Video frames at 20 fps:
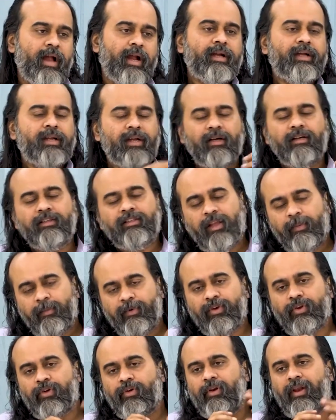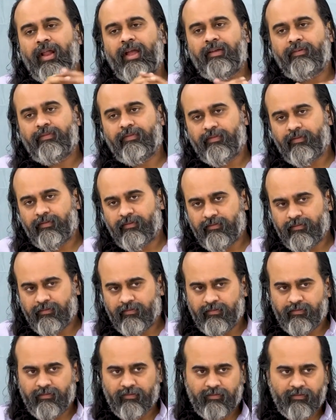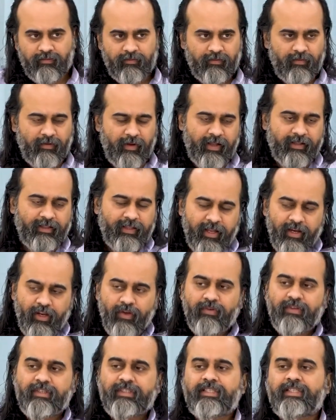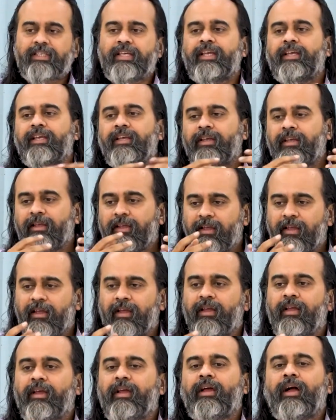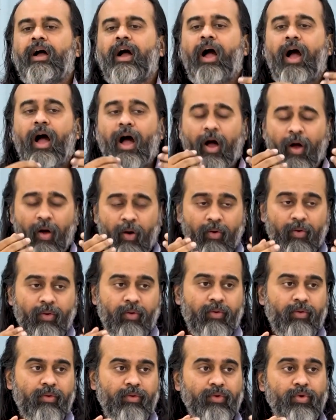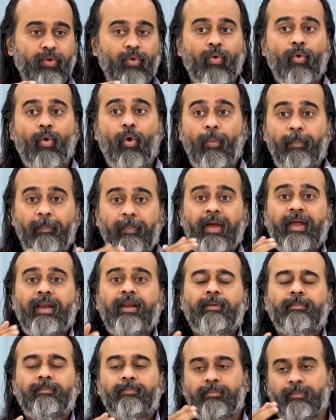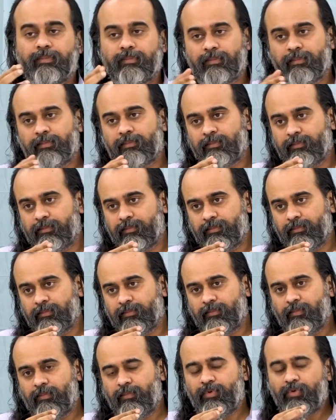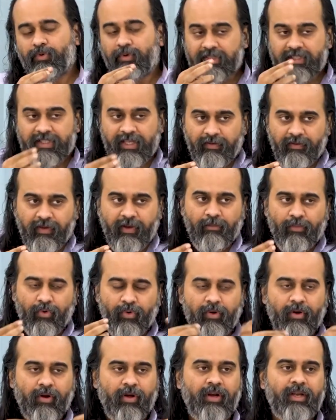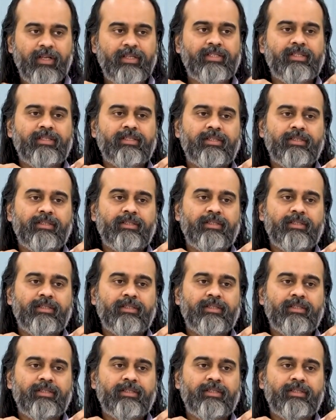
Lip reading: and turn them into your life. And then you will see how you open up to receiving more knowledge